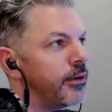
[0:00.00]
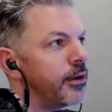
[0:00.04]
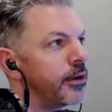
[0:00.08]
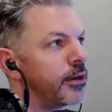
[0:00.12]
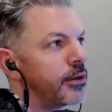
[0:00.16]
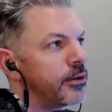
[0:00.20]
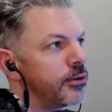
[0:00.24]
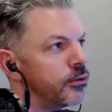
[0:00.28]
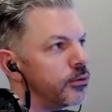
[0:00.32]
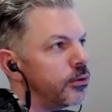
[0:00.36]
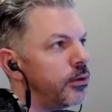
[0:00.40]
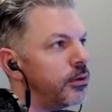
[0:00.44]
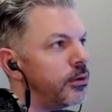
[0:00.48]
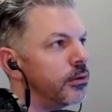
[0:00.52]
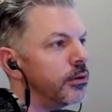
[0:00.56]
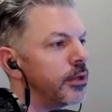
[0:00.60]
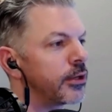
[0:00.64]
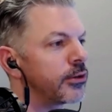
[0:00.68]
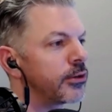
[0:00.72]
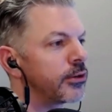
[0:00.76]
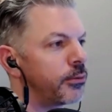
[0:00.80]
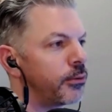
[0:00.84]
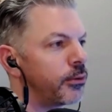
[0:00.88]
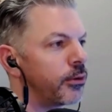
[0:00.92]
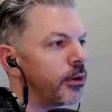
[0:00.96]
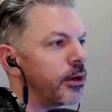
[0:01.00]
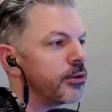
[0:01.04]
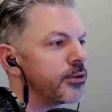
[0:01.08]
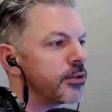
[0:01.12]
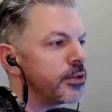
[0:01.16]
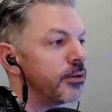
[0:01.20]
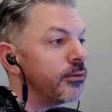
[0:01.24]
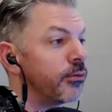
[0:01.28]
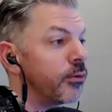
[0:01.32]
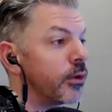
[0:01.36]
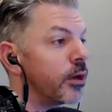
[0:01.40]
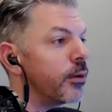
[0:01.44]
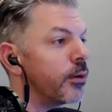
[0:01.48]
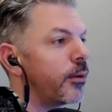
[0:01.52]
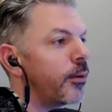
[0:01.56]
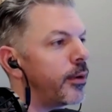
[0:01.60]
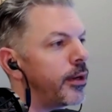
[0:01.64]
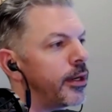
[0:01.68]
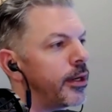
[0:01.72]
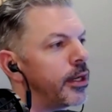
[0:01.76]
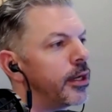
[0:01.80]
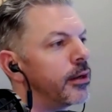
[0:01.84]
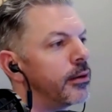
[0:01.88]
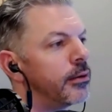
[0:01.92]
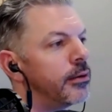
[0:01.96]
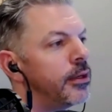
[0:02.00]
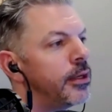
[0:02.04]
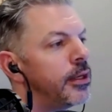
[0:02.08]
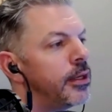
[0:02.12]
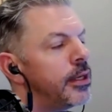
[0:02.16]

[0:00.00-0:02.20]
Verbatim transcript: very controlled exploration of where we want to go.